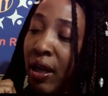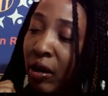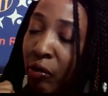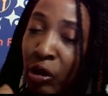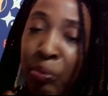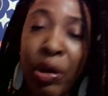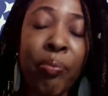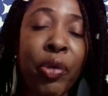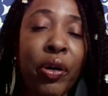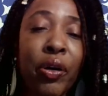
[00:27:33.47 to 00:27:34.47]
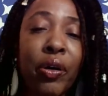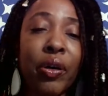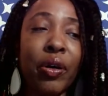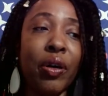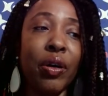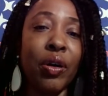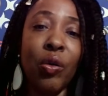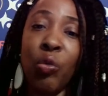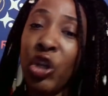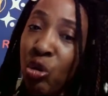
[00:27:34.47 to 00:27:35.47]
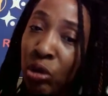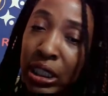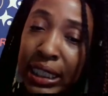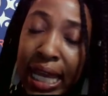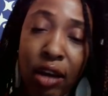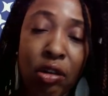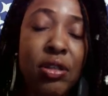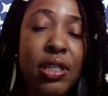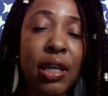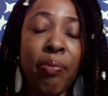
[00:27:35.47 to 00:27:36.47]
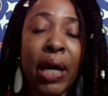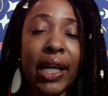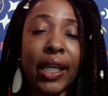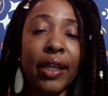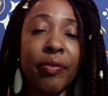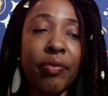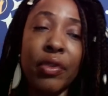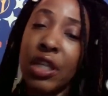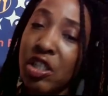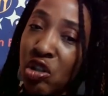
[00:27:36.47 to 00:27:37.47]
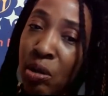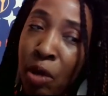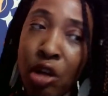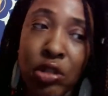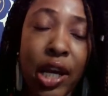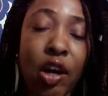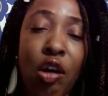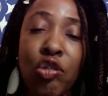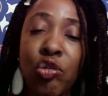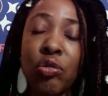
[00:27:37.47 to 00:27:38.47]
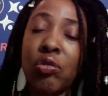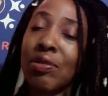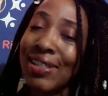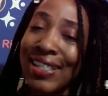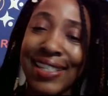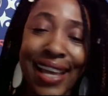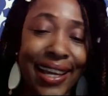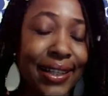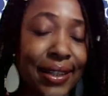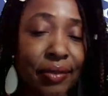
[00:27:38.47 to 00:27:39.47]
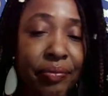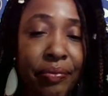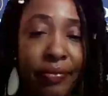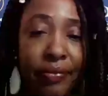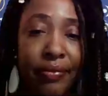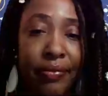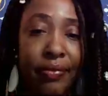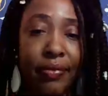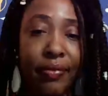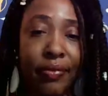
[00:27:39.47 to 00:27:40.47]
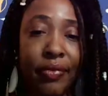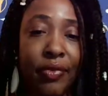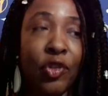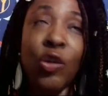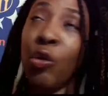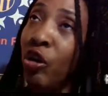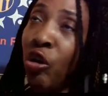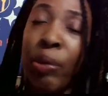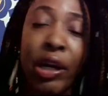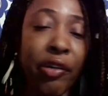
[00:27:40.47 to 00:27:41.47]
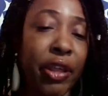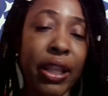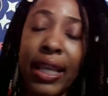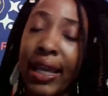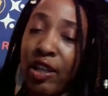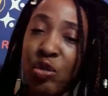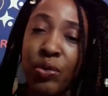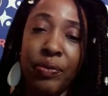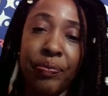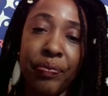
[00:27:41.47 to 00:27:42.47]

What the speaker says: Remember, when you look down on somebody, this is a multicultural society. You are no better than the next one.